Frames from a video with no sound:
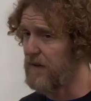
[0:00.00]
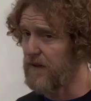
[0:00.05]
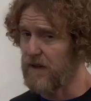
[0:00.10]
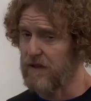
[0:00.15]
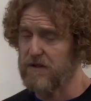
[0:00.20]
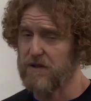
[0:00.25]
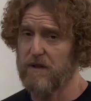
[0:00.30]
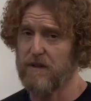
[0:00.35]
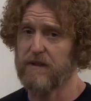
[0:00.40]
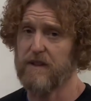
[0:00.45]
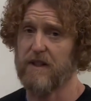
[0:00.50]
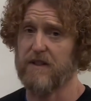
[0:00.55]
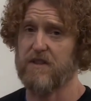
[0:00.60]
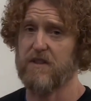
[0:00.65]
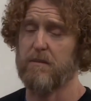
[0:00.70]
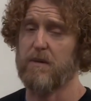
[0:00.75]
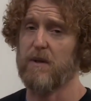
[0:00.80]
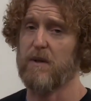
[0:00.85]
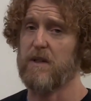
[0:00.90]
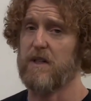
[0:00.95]
functional
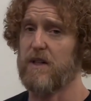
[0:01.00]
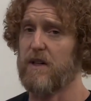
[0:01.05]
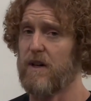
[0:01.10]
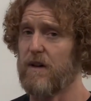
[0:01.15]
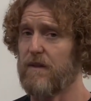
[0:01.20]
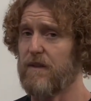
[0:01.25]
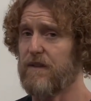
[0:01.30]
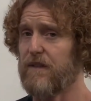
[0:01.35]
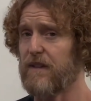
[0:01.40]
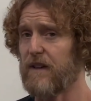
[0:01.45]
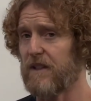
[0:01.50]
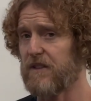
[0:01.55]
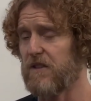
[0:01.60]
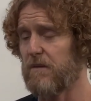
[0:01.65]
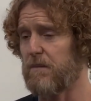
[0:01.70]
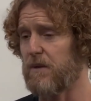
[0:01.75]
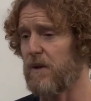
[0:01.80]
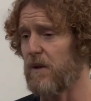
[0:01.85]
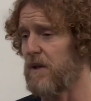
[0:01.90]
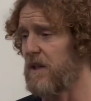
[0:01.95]
flexibility here,
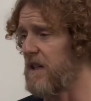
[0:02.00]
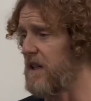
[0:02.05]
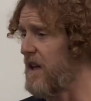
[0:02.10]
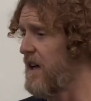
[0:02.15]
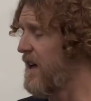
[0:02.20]
flexibility